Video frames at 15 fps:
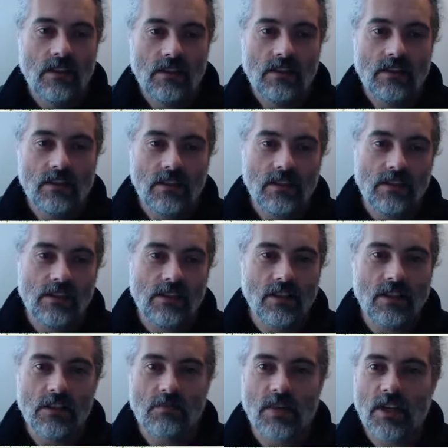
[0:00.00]
So here's an
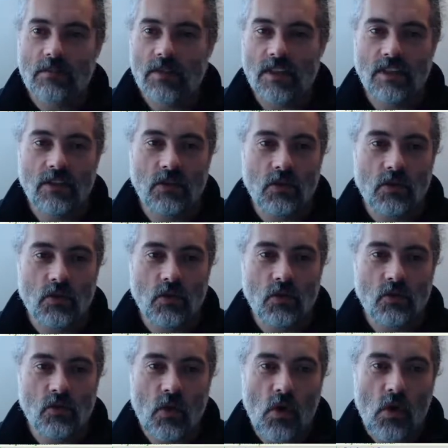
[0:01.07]
experiment that could go
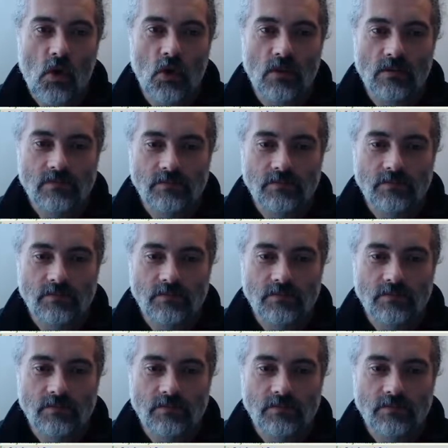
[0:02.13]
wrong.